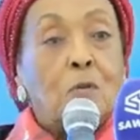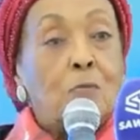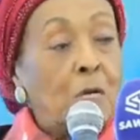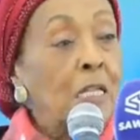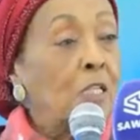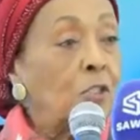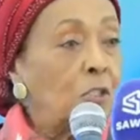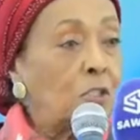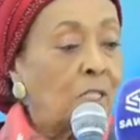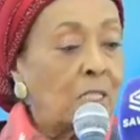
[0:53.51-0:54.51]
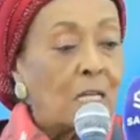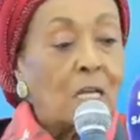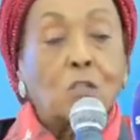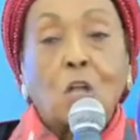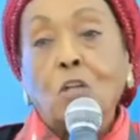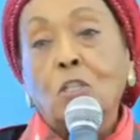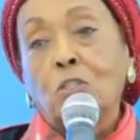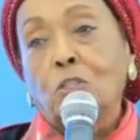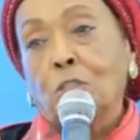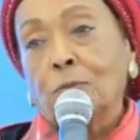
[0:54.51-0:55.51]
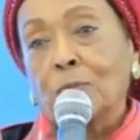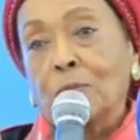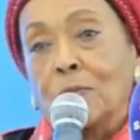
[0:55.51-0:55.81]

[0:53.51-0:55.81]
brings knowledge